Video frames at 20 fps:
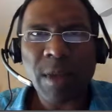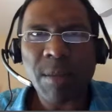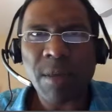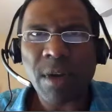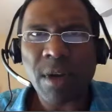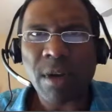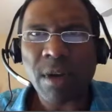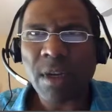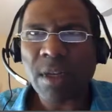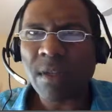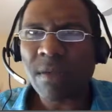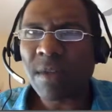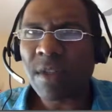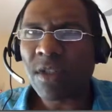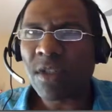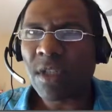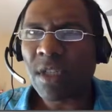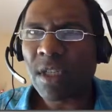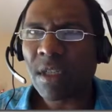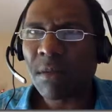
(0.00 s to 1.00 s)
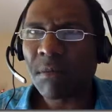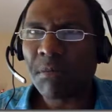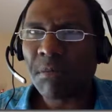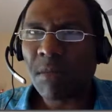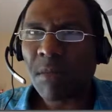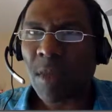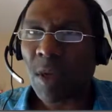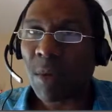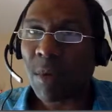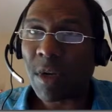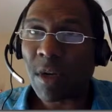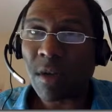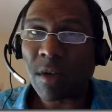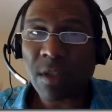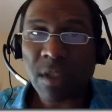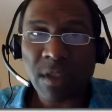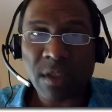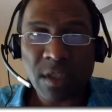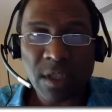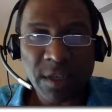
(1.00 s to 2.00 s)
but our SVG, now we
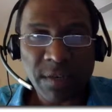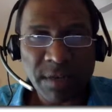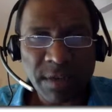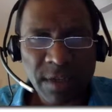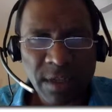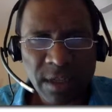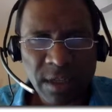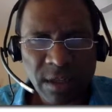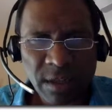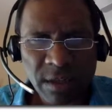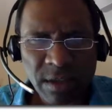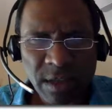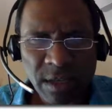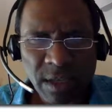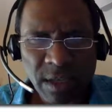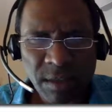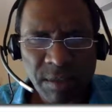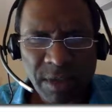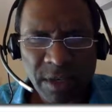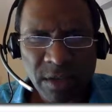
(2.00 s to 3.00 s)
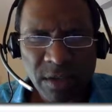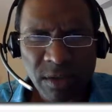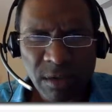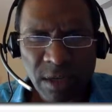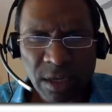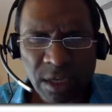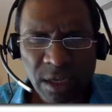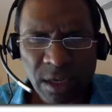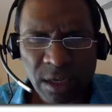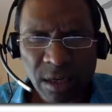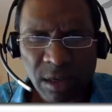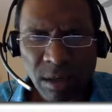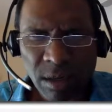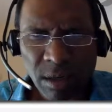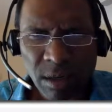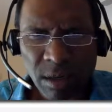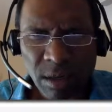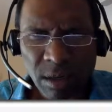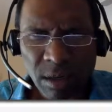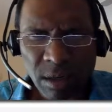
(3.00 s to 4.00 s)
notice it's different than it looks like in the picture here.